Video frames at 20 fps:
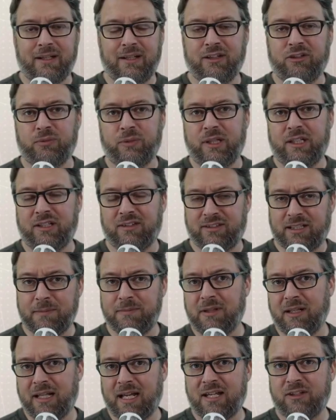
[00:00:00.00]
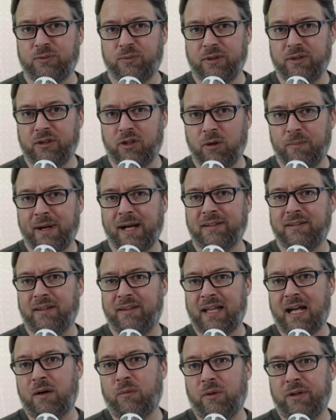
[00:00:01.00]
into this one and you skip the last one, go back to
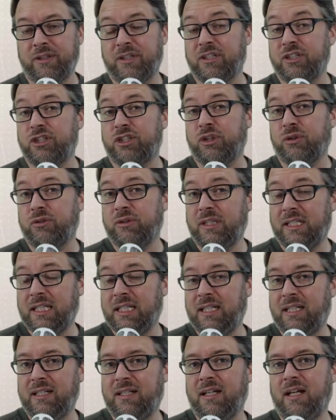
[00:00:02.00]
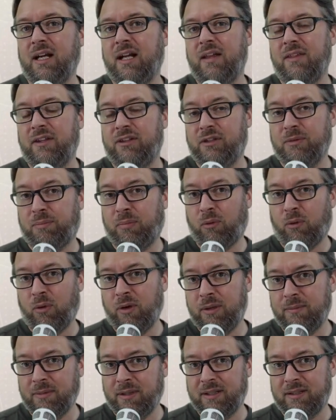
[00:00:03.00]
that one, because you'll need the
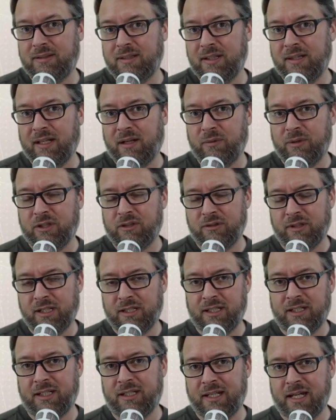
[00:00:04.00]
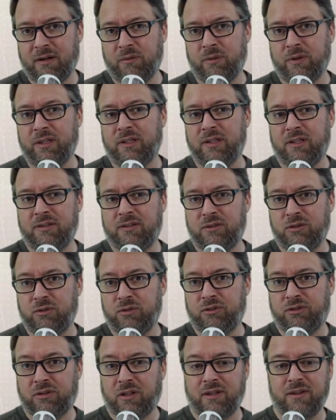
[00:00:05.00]
deployment that we created in that one
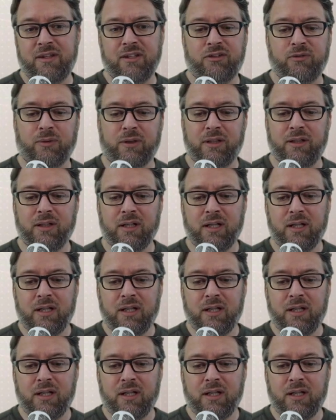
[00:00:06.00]
to start this one.